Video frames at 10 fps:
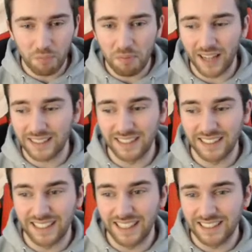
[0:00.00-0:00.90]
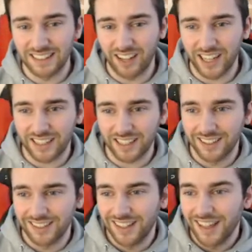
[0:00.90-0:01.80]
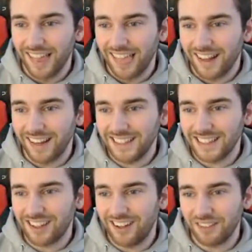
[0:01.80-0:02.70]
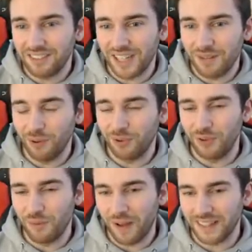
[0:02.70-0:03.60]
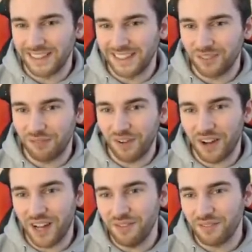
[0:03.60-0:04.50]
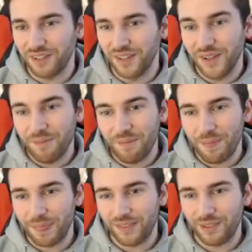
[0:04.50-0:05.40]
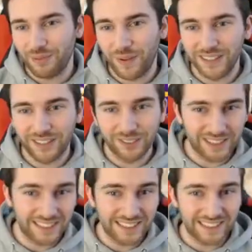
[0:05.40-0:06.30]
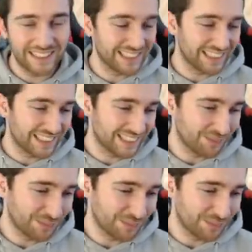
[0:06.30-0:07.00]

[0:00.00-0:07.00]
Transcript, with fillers: Packs of the season. Like, at least they can't give us any more Super Packs in Season five. Let's wait until Season six, I guess, and